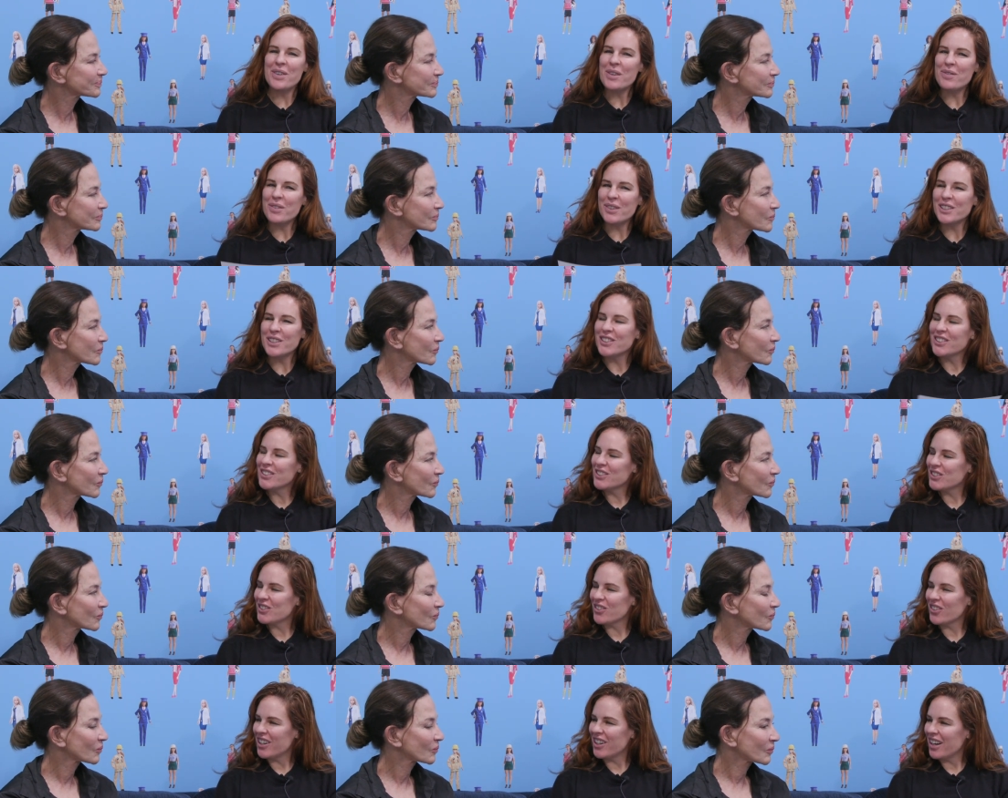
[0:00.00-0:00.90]
Speaker 1: people your
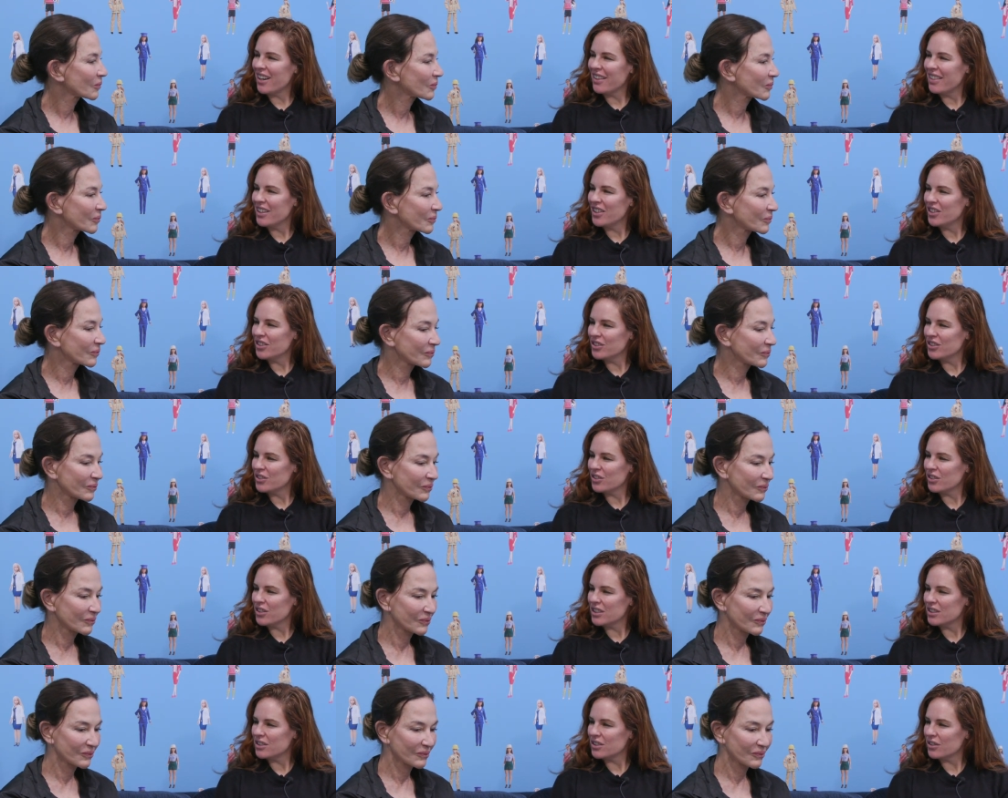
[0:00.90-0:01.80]
story. I think your
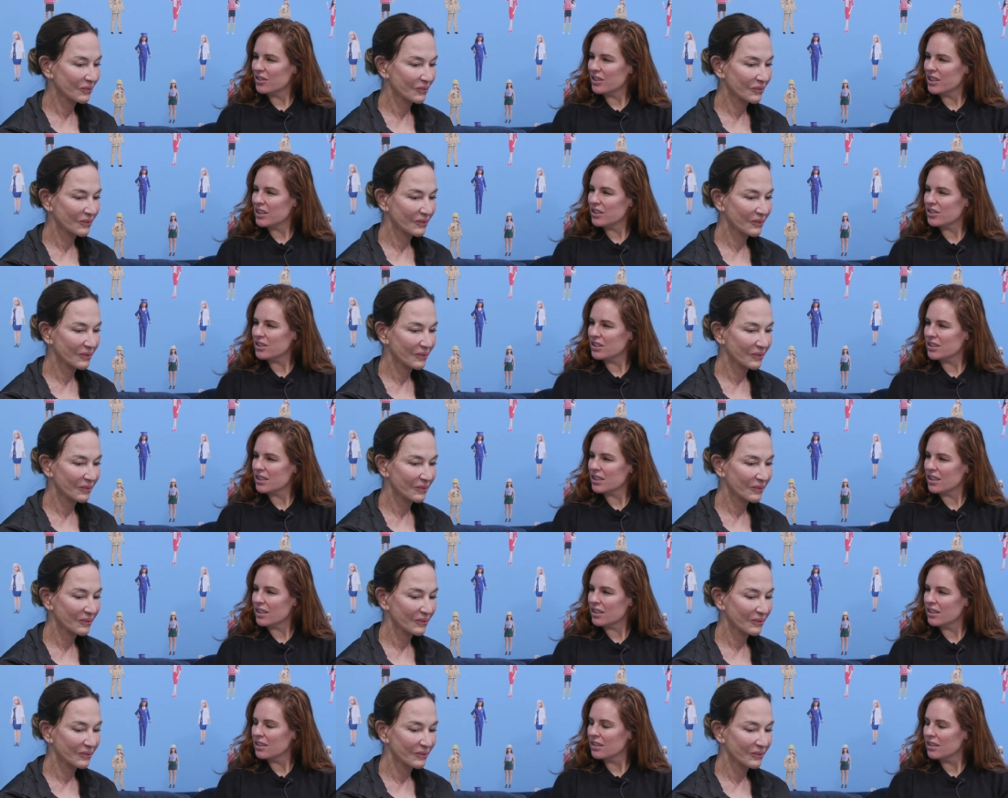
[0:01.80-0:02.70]
story is so
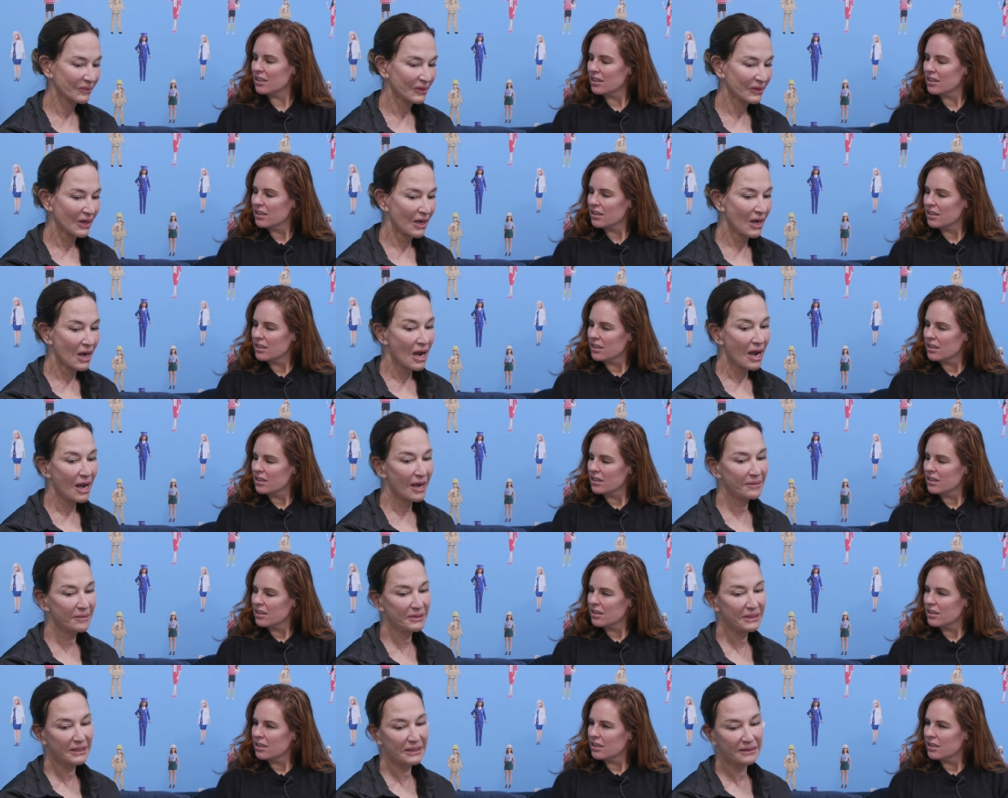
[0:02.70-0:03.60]
interesting.
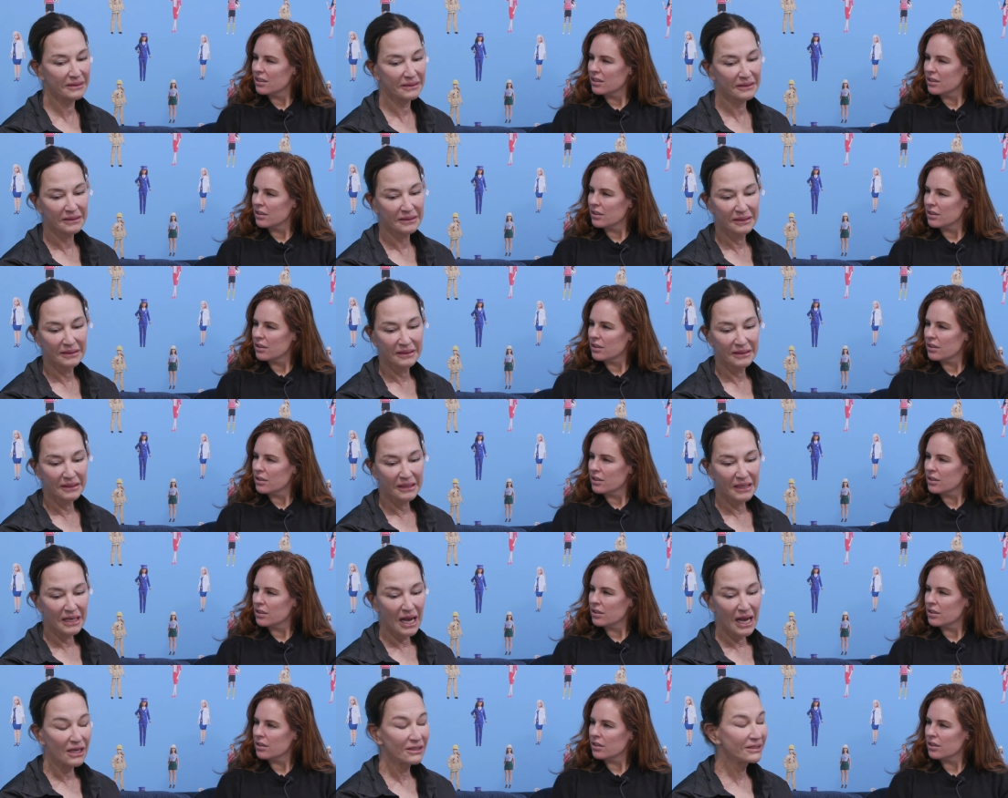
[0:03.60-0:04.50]
Speaker 2: I mean,
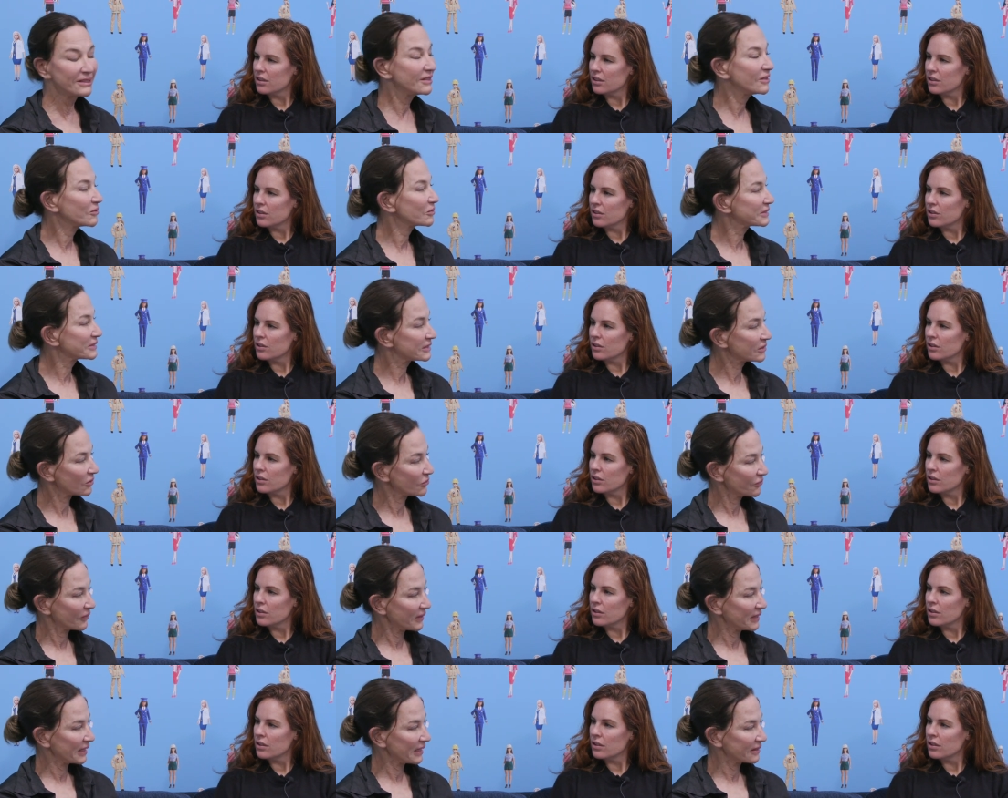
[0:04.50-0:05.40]
you know, it's
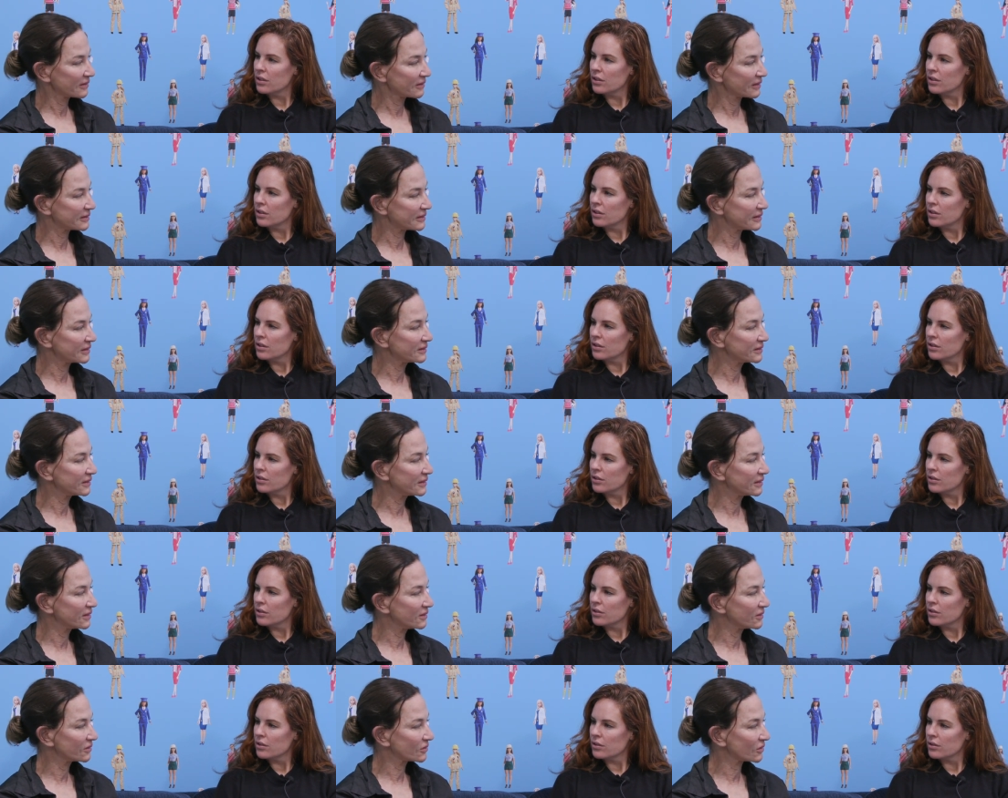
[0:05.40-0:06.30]
so funny. I listened
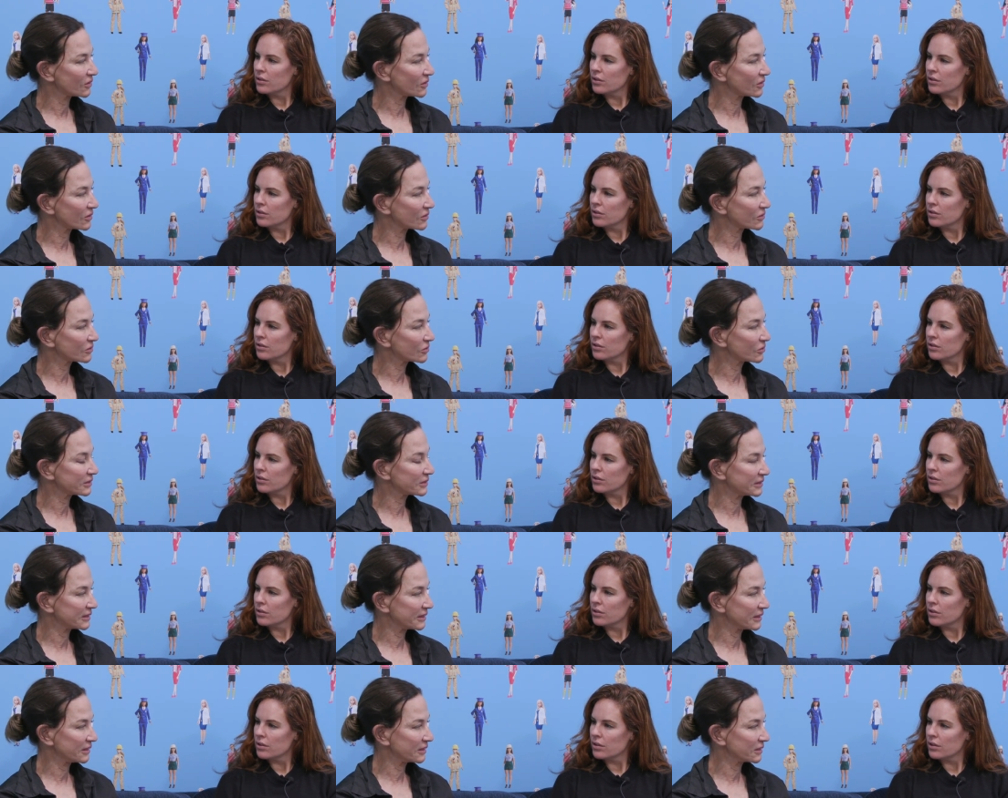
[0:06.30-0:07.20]
to your
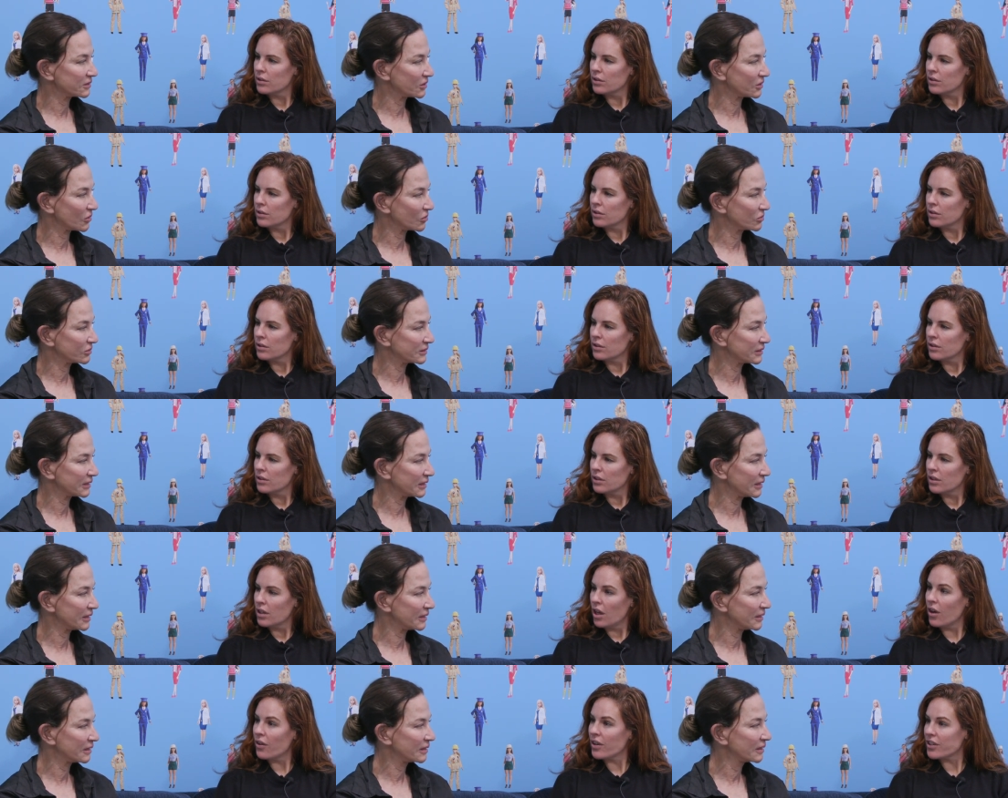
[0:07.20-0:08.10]
Christina
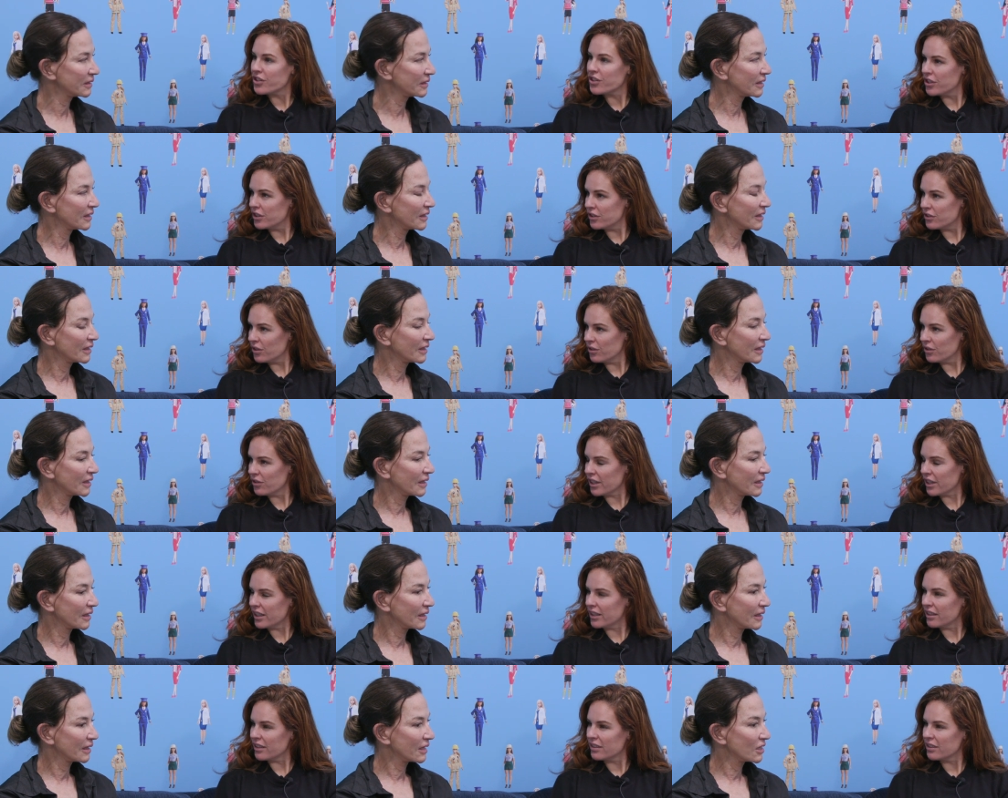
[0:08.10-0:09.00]
Tosi. Okay, she's so
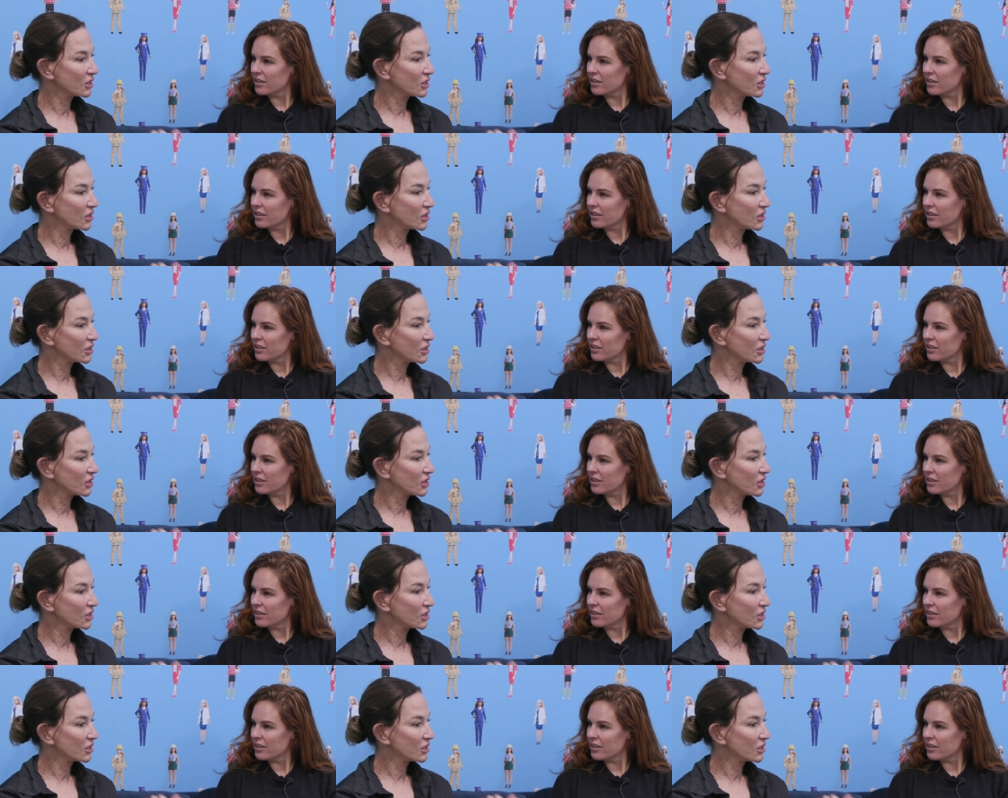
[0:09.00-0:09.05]
great.